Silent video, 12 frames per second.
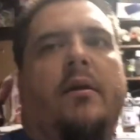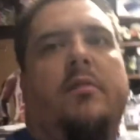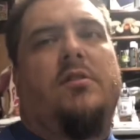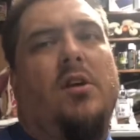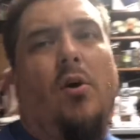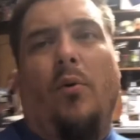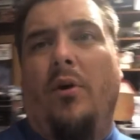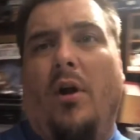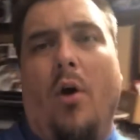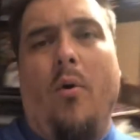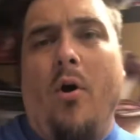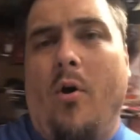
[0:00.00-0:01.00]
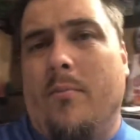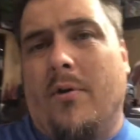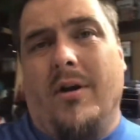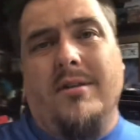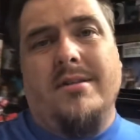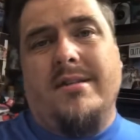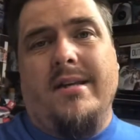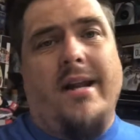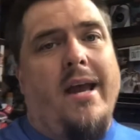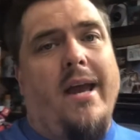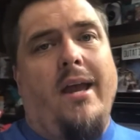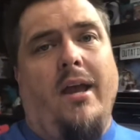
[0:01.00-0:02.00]
So no home runs
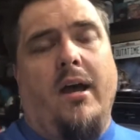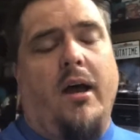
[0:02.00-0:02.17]
today.